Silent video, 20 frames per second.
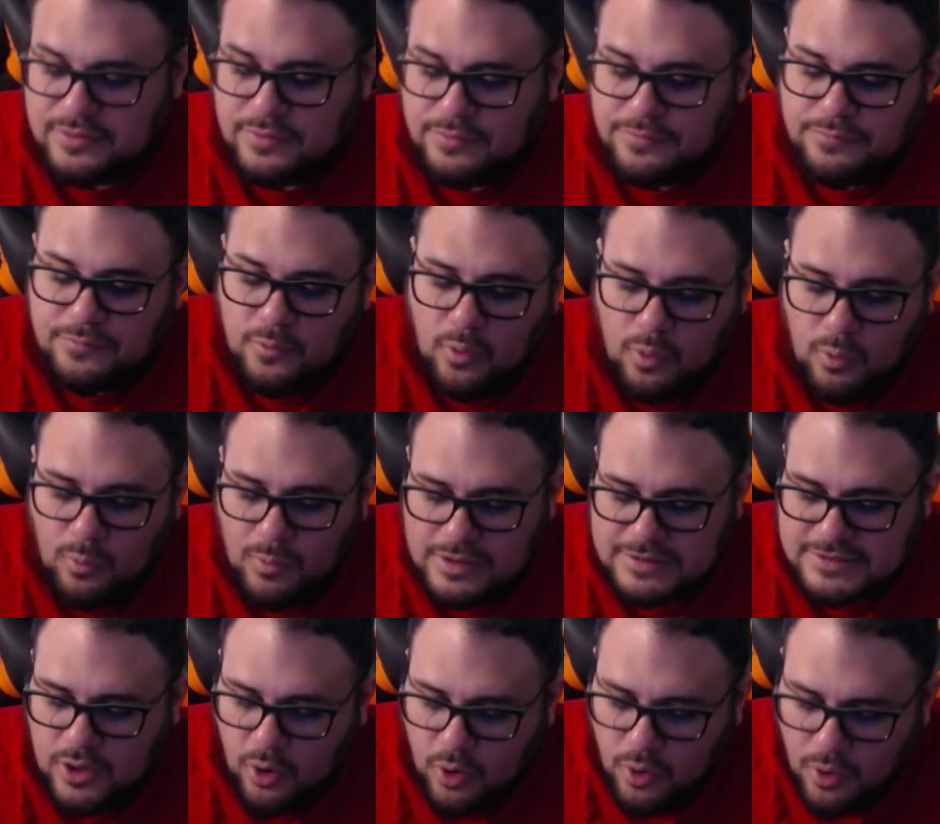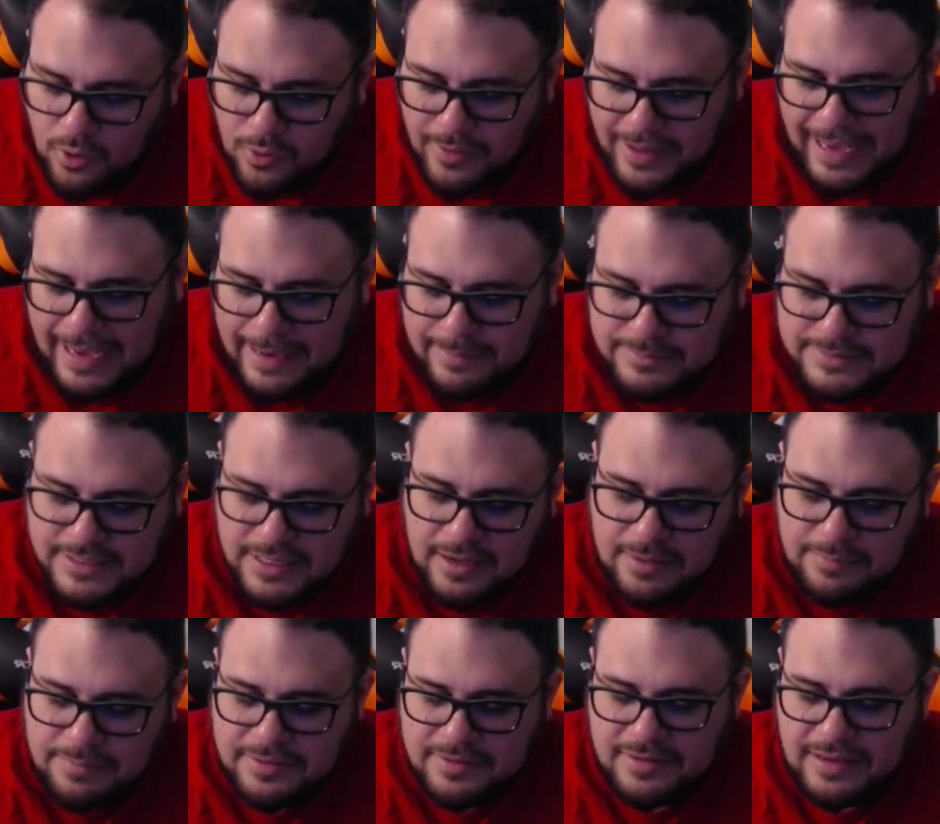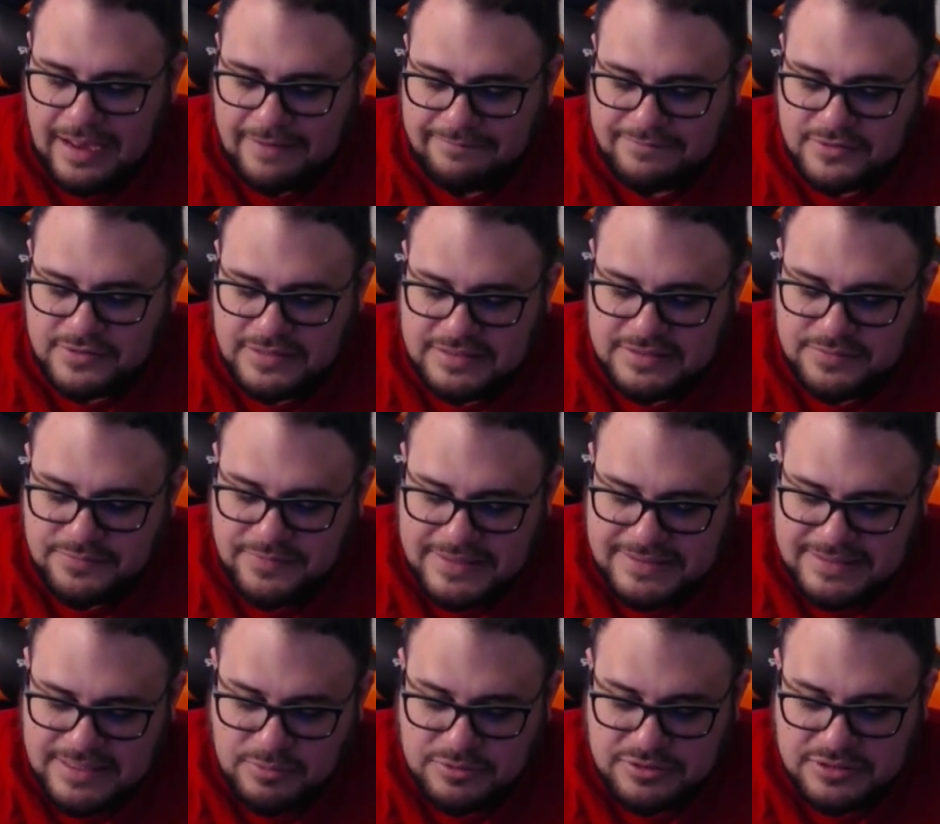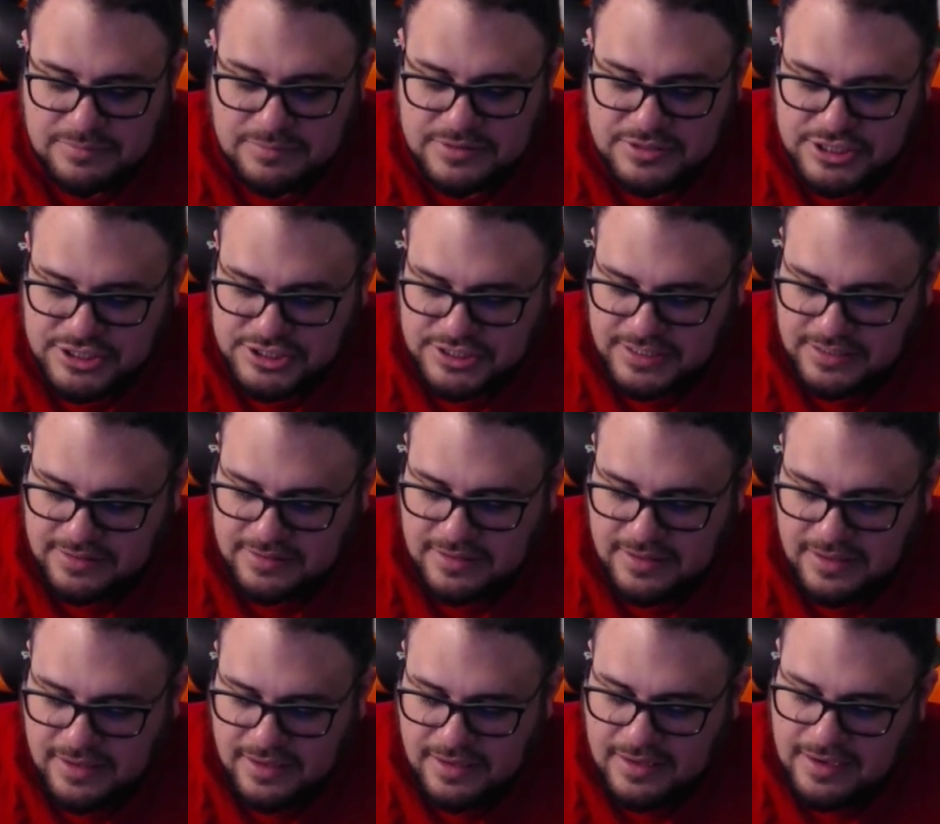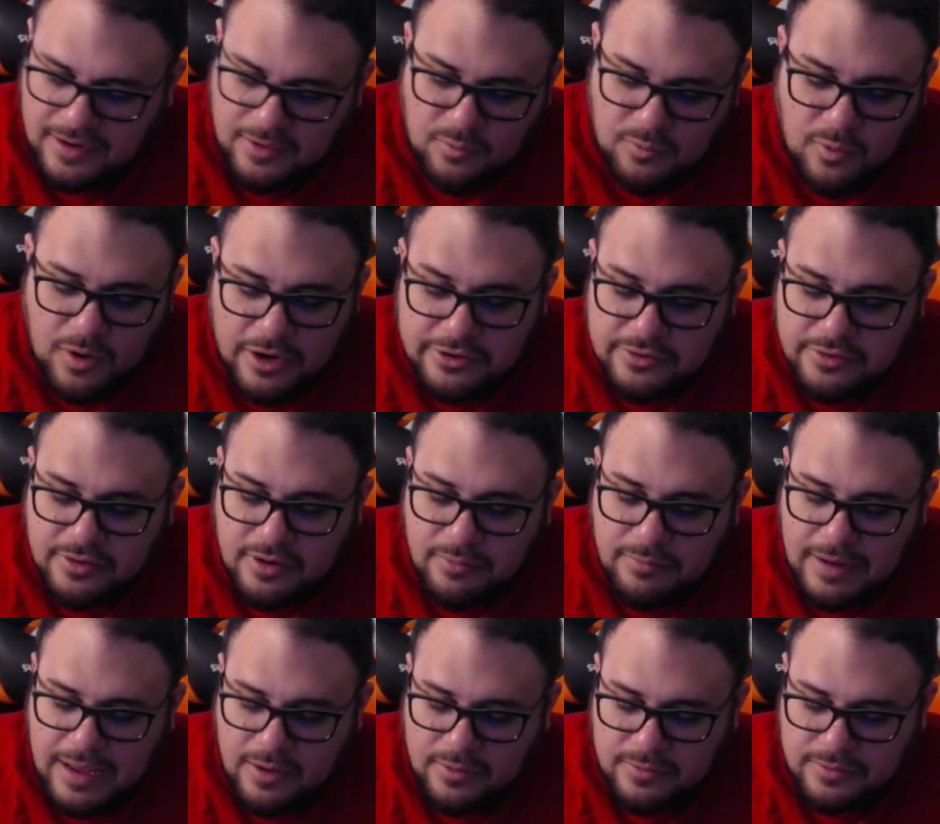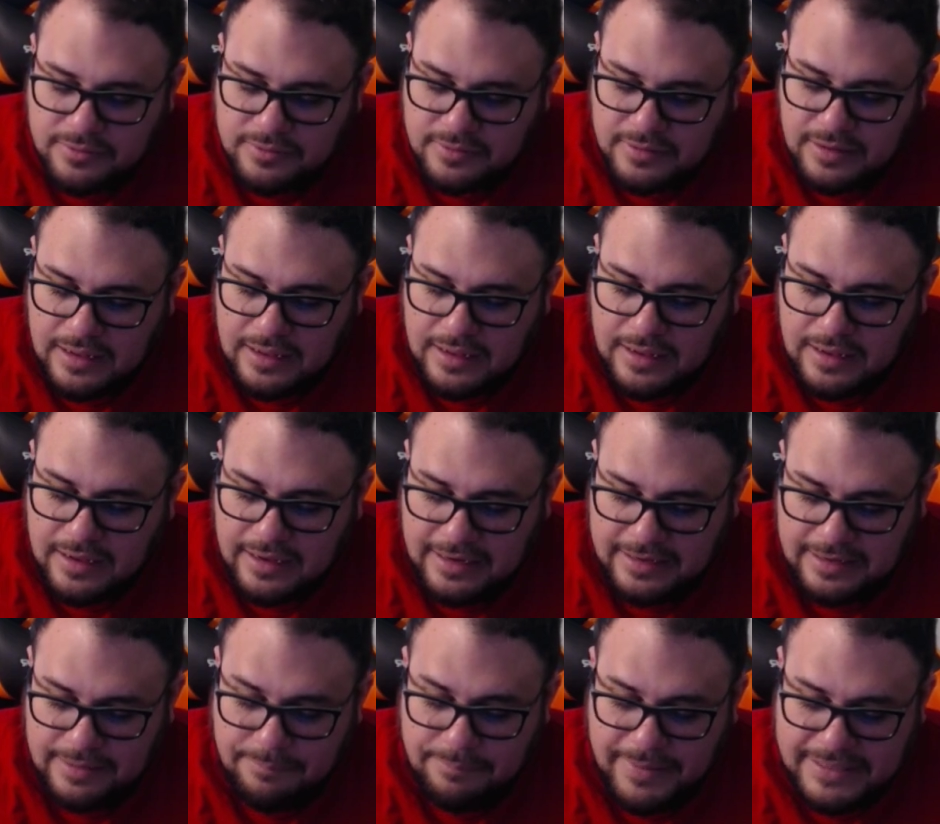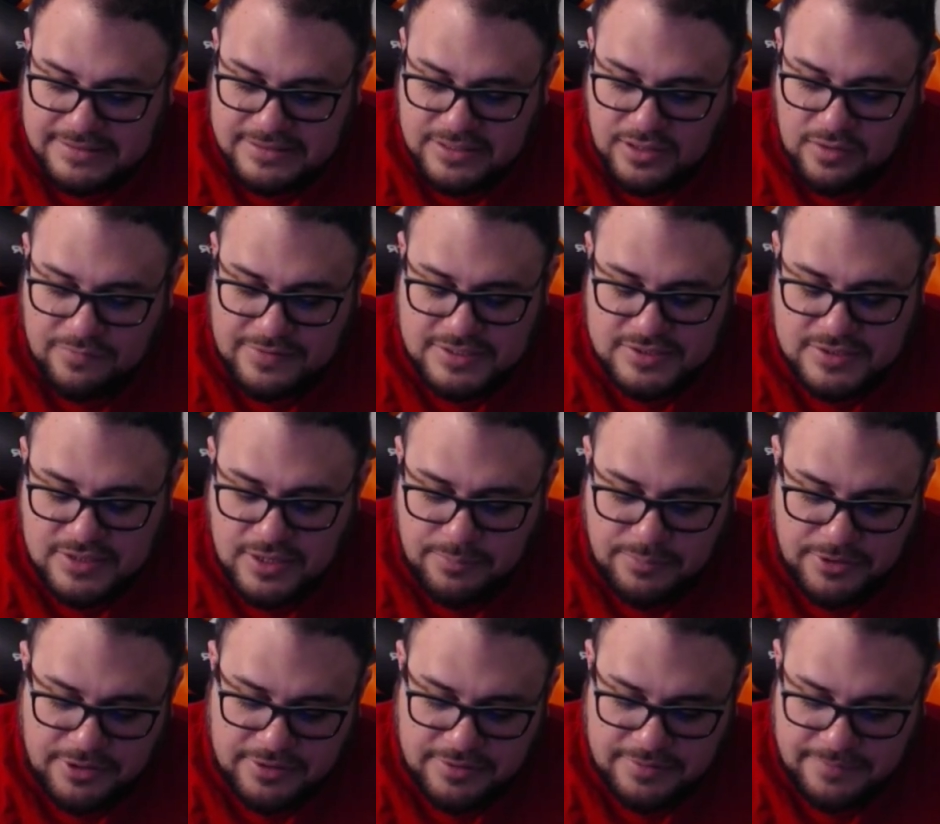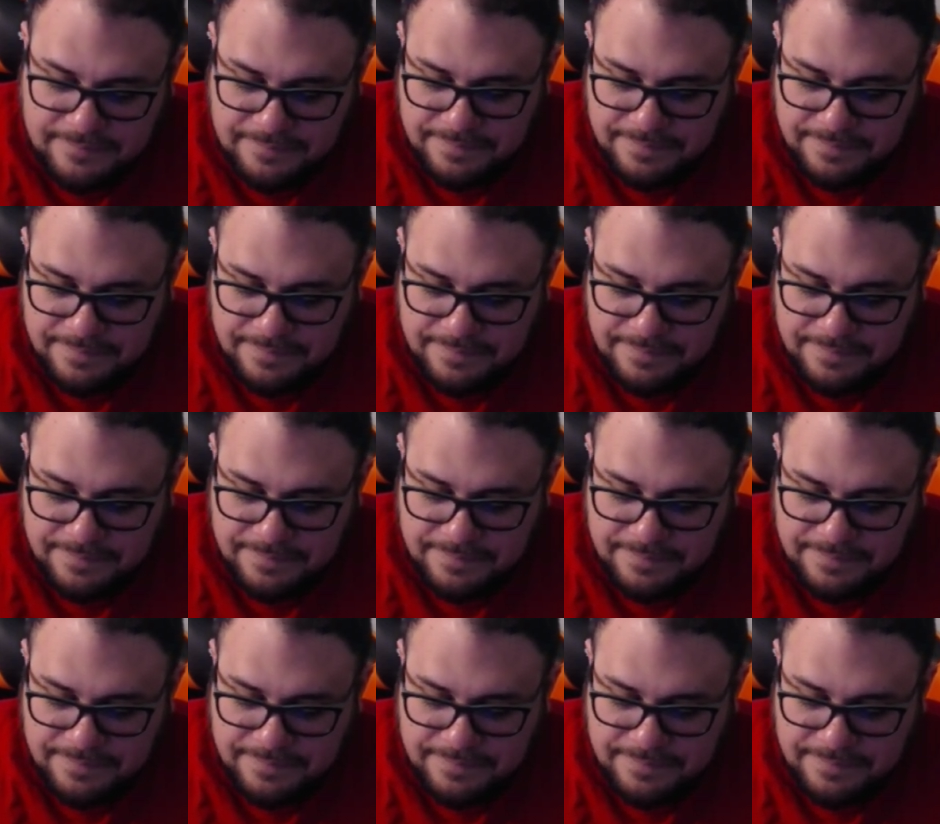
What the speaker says: The Fool was all amped up after his visit with the Magician and wandered around in a bit of a stupor.